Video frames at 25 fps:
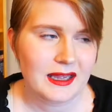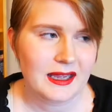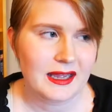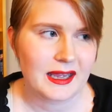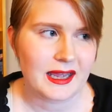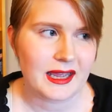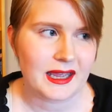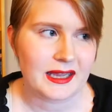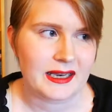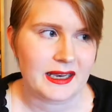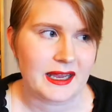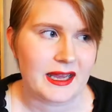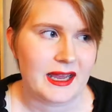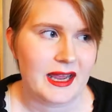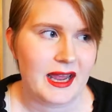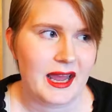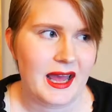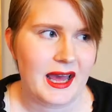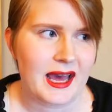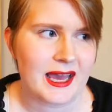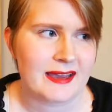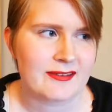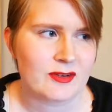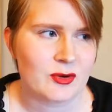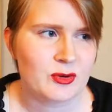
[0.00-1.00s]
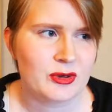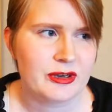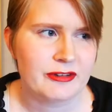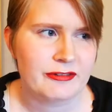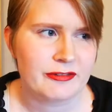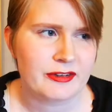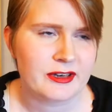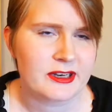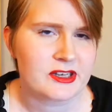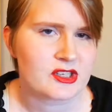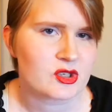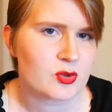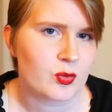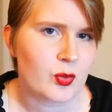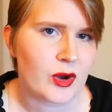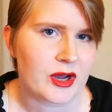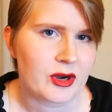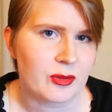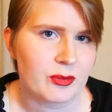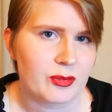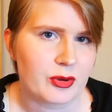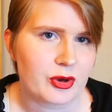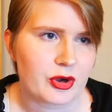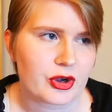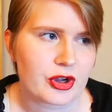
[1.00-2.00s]
And I've only finished
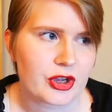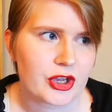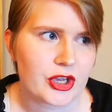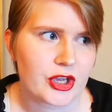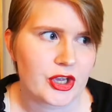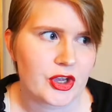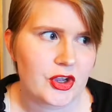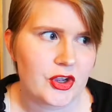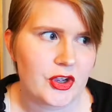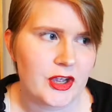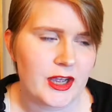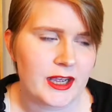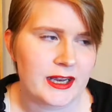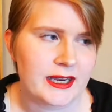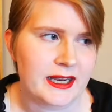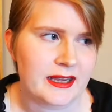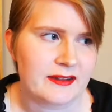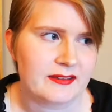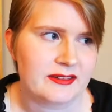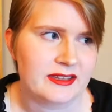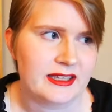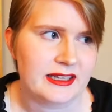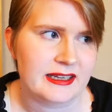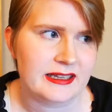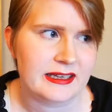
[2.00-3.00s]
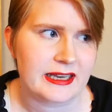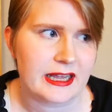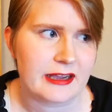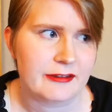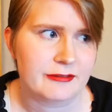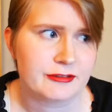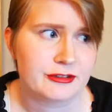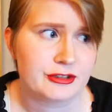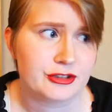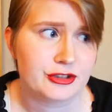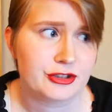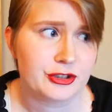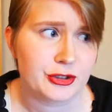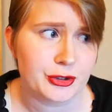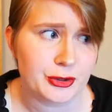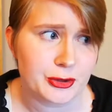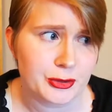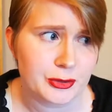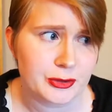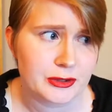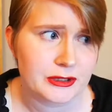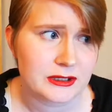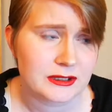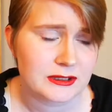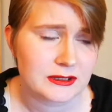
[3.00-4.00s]
one book and I've DNF'd
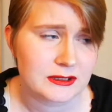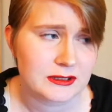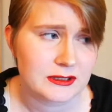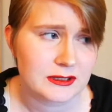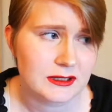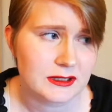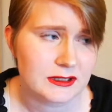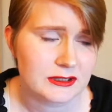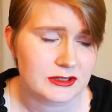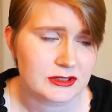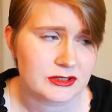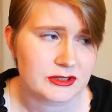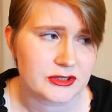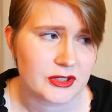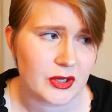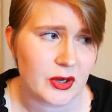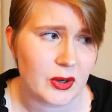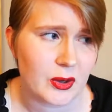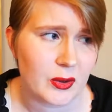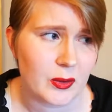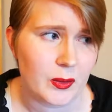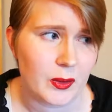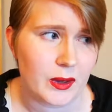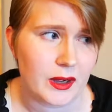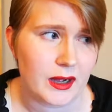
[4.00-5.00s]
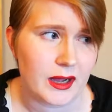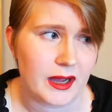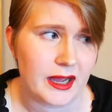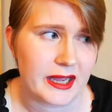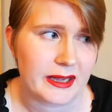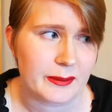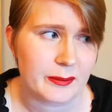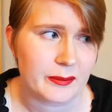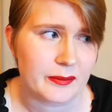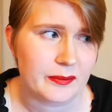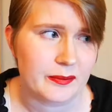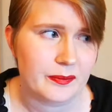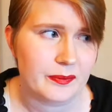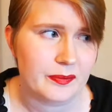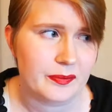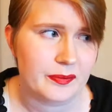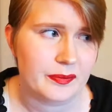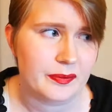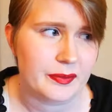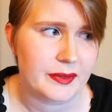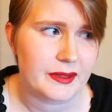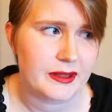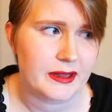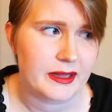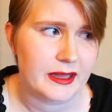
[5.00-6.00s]
two. So I
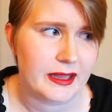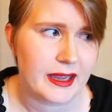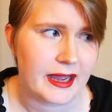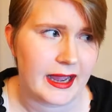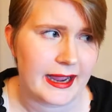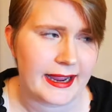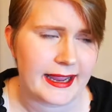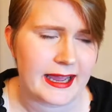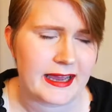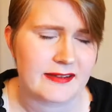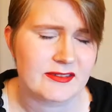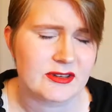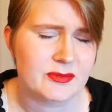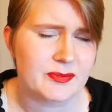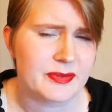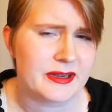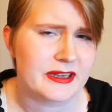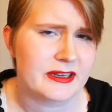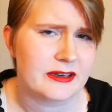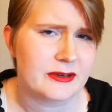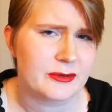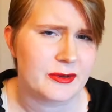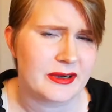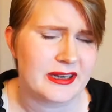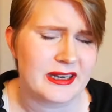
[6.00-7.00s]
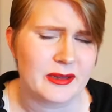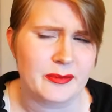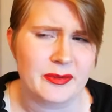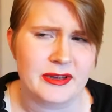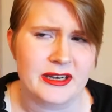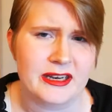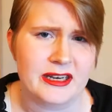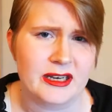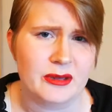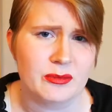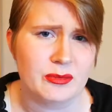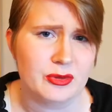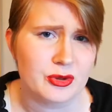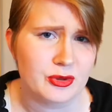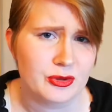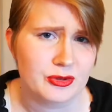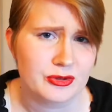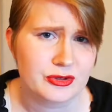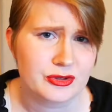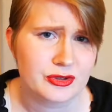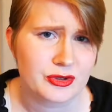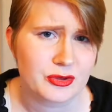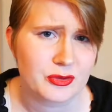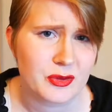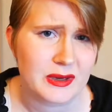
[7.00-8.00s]
haven't really been in the
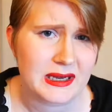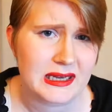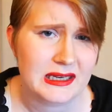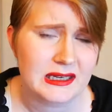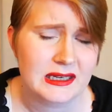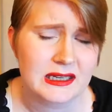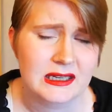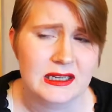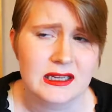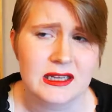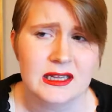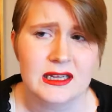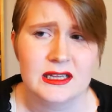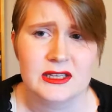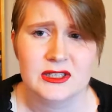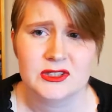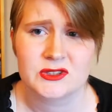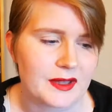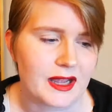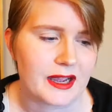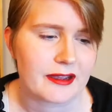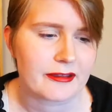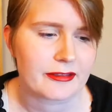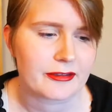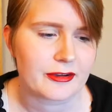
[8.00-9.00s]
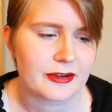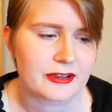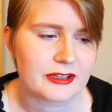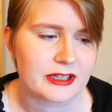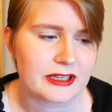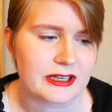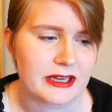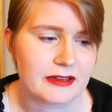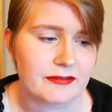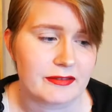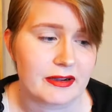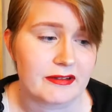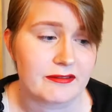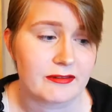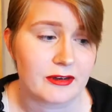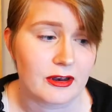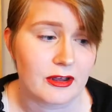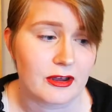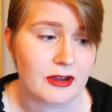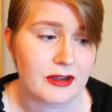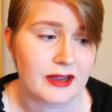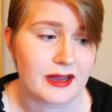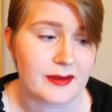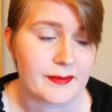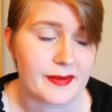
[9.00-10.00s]
mood to read. I thought that if I
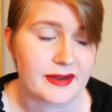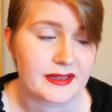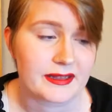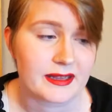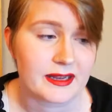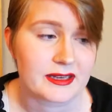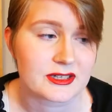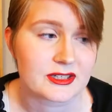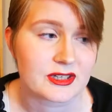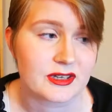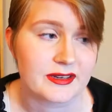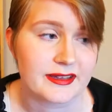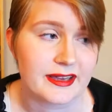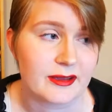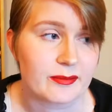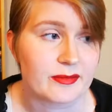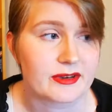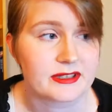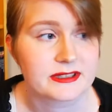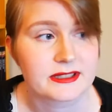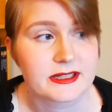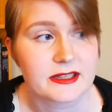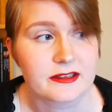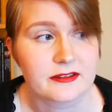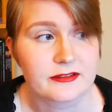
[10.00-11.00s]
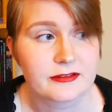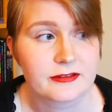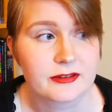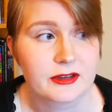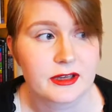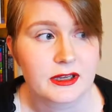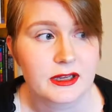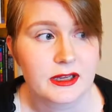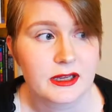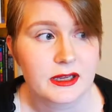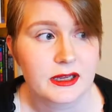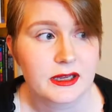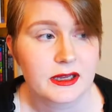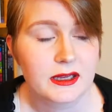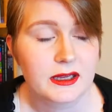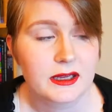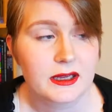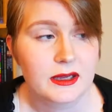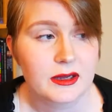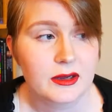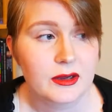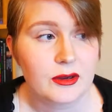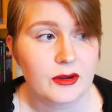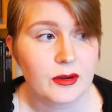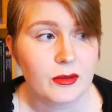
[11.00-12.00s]
vlog I might actually give myself
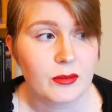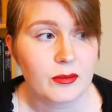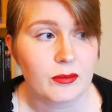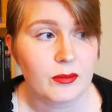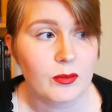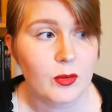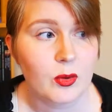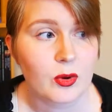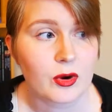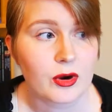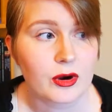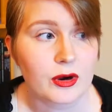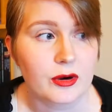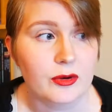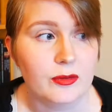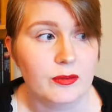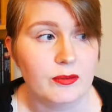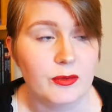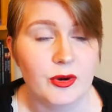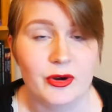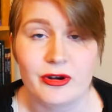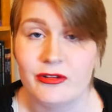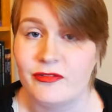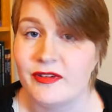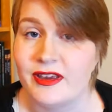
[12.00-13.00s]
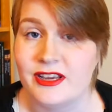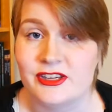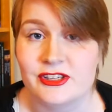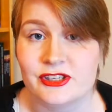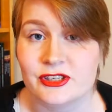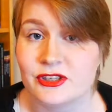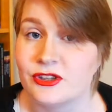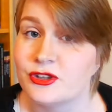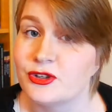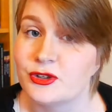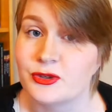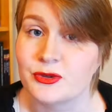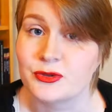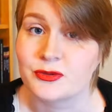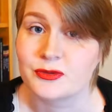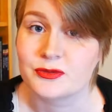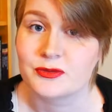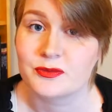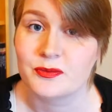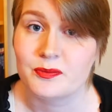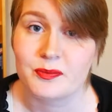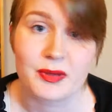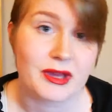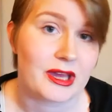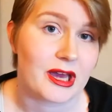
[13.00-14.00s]
more motivation to
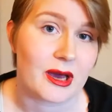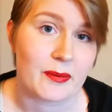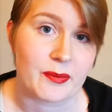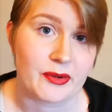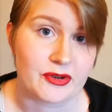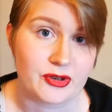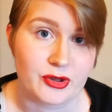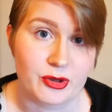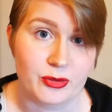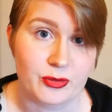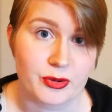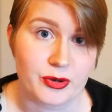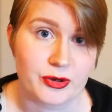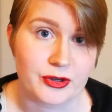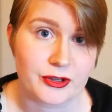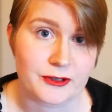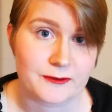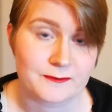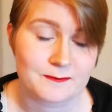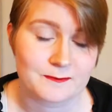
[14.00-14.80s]
pick up a new book.